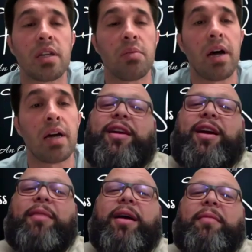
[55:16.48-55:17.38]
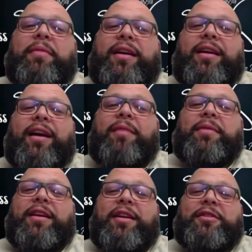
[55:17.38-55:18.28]
get I'm gonna
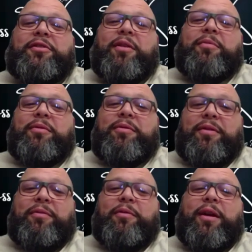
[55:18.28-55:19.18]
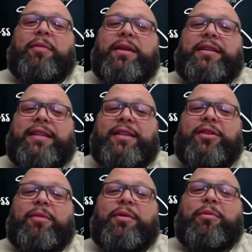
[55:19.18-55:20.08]
get in trouble for what I'm gonna say, so
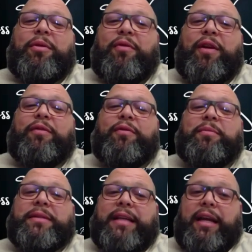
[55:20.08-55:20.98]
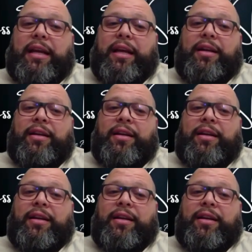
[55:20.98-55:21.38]
I'm gonna refrain from saying it.